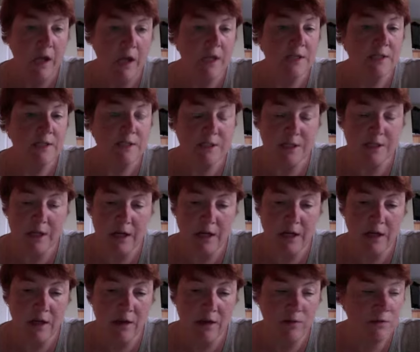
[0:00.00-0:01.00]
sticky
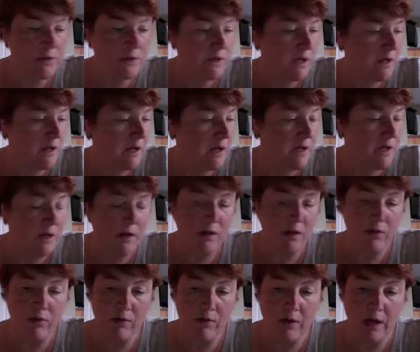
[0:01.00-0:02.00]
notes that they did
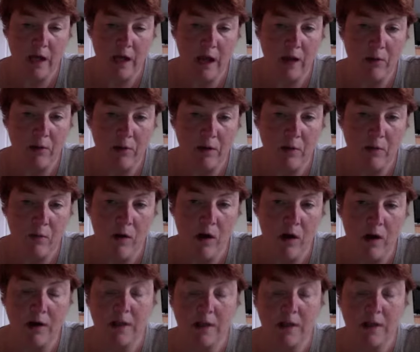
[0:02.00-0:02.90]
through the gallery walk.